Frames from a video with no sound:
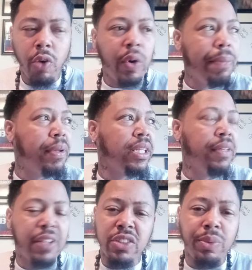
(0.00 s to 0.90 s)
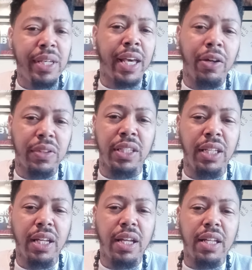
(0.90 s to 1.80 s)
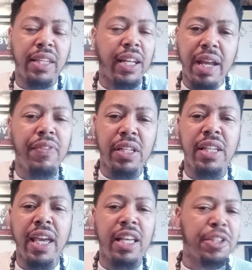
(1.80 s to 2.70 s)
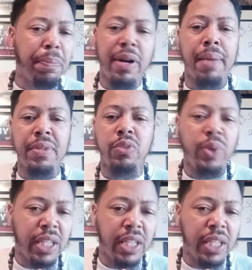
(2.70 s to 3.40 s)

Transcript: We believe because we healthy that every day is promised.